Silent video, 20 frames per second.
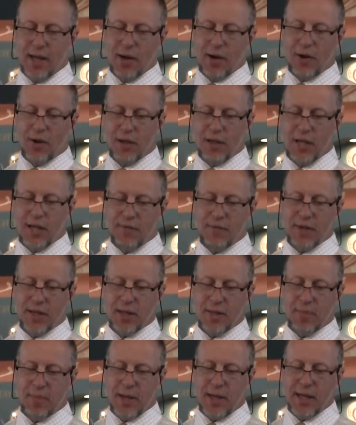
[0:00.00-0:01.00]
are leaving
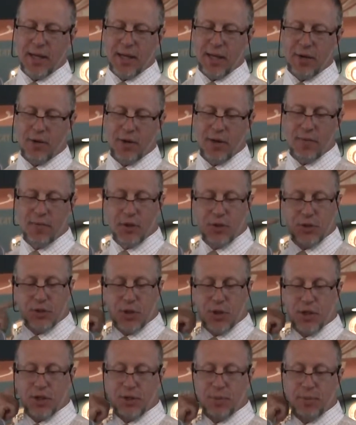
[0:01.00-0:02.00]
the main area of the
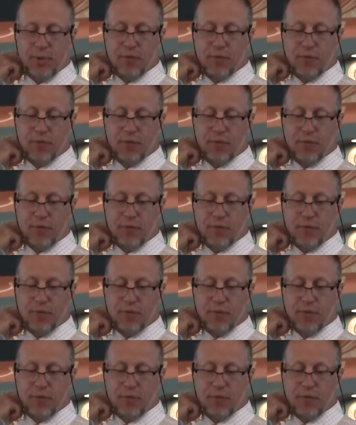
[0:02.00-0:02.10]
church and